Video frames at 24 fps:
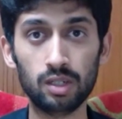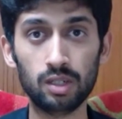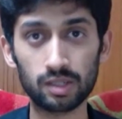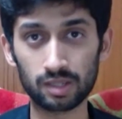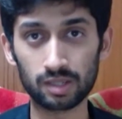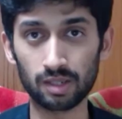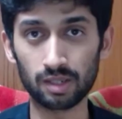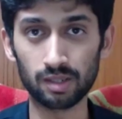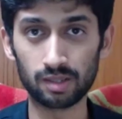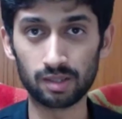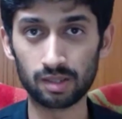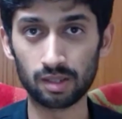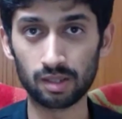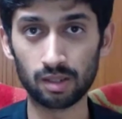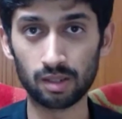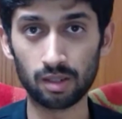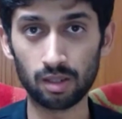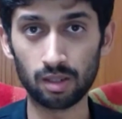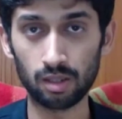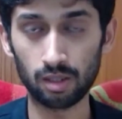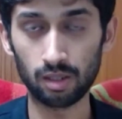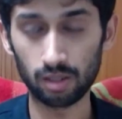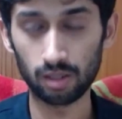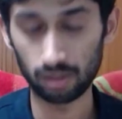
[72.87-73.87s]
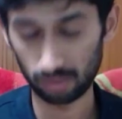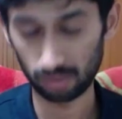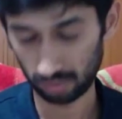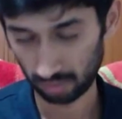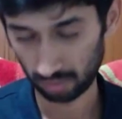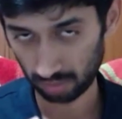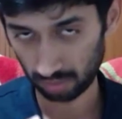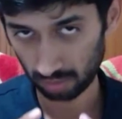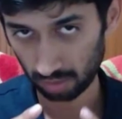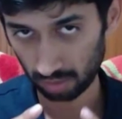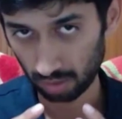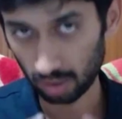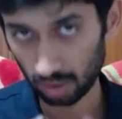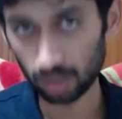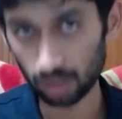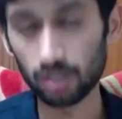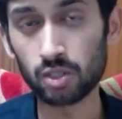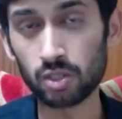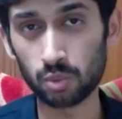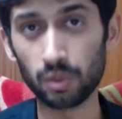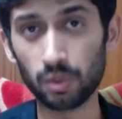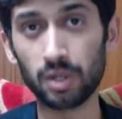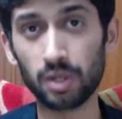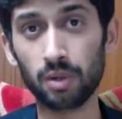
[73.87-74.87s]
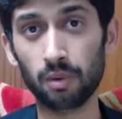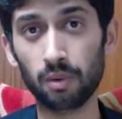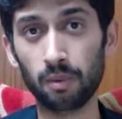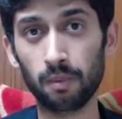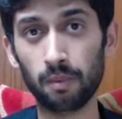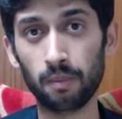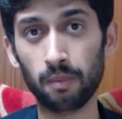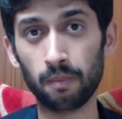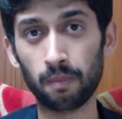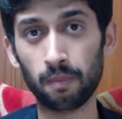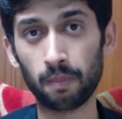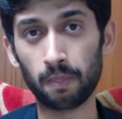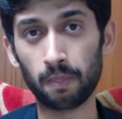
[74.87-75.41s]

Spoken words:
discuss in this video.